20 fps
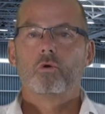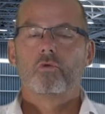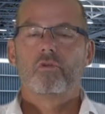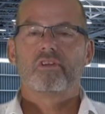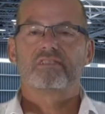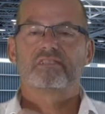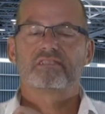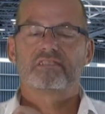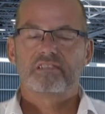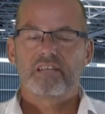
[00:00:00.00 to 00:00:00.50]
the
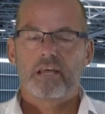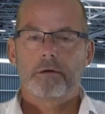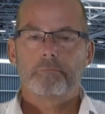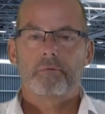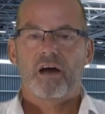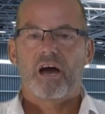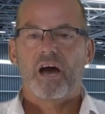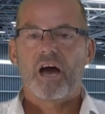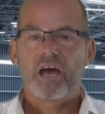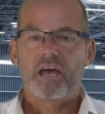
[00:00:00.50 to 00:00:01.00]

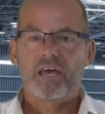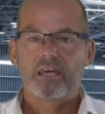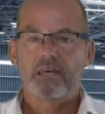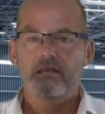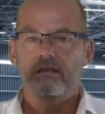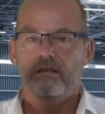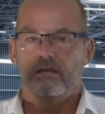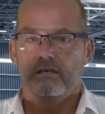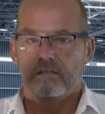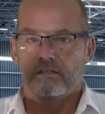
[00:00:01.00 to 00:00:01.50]
step
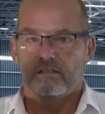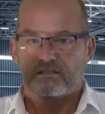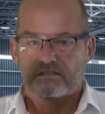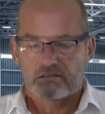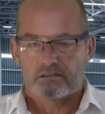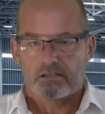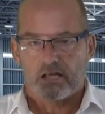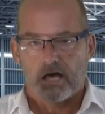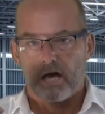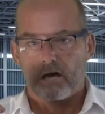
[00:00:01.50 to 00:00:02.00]
A
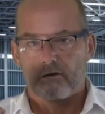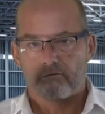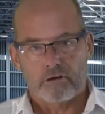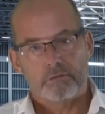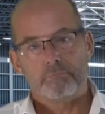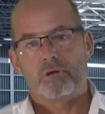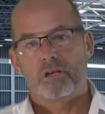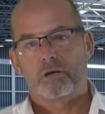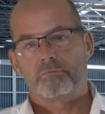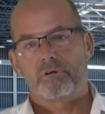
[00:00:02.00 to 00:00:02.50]

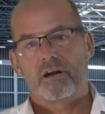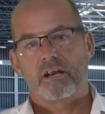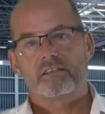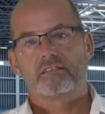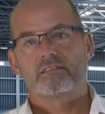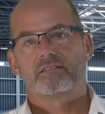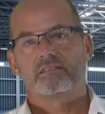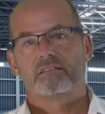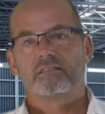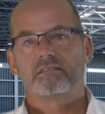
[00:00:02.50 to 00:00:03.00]
recommended
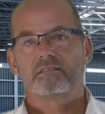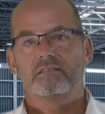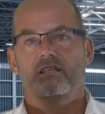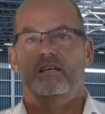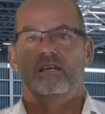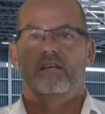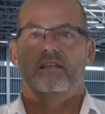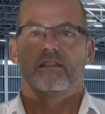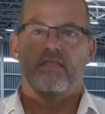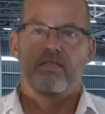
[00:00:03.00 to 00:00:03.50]
practices,
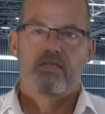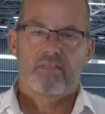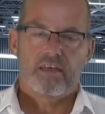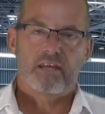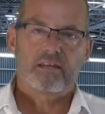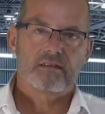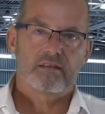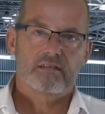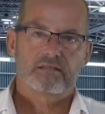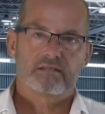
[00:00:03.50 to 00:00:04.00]

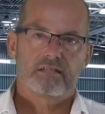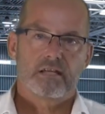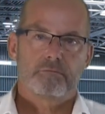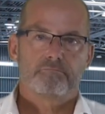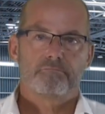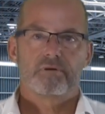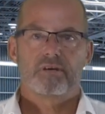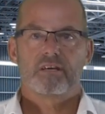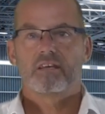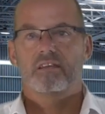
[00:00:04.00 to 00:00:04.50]
then the step
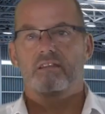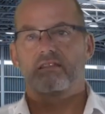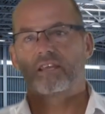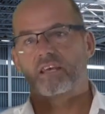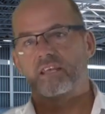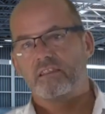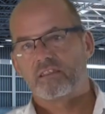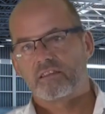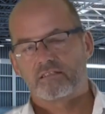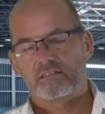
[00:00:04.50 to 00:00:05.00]
B,
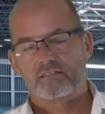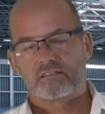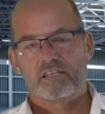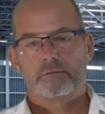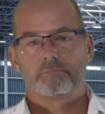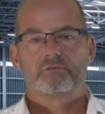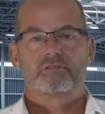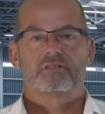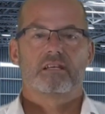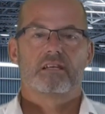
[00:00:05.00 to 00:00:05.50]
then the
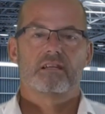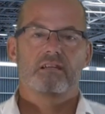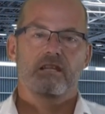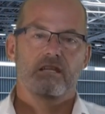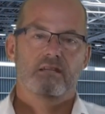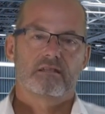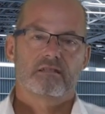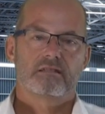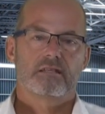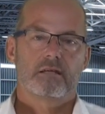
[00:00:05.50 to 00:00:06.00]
step C,
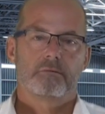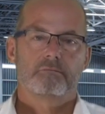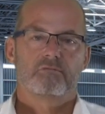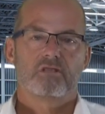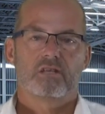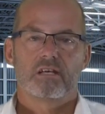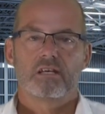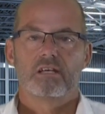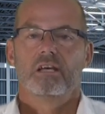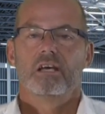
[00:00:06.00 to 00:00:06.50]
then the step
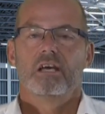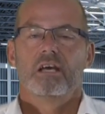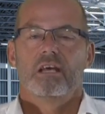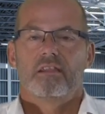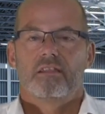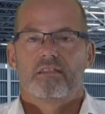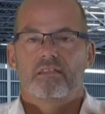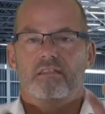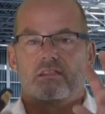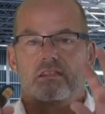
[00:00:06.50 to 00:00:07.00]
D.
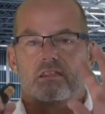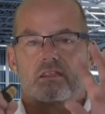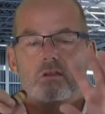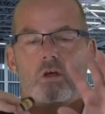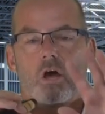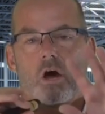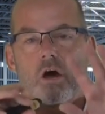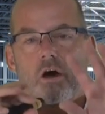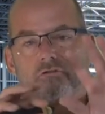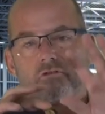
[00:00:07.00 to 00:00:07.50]

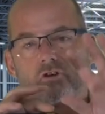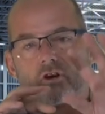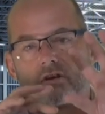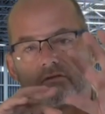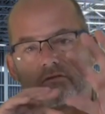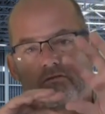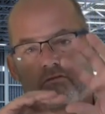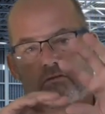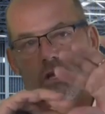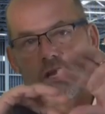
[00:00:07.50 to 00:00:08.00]
I've got,
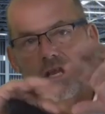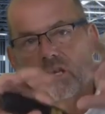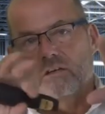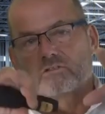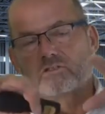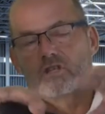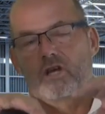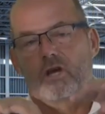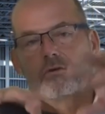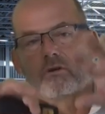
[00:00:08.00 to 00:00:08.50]
and I'll
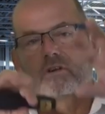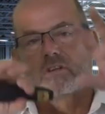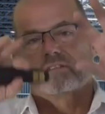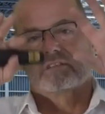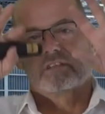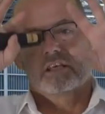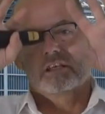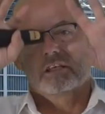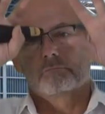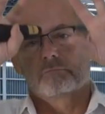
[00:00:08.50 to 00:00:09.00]
show you in a
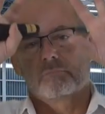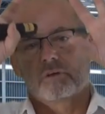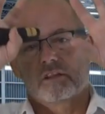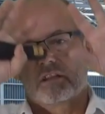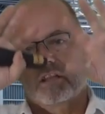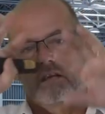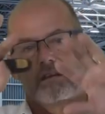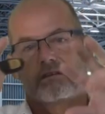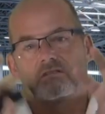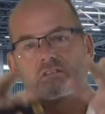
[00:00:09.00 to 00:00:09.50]
second, but
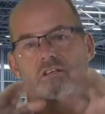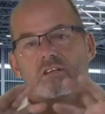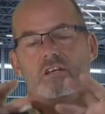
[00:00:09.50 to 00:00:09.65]
there's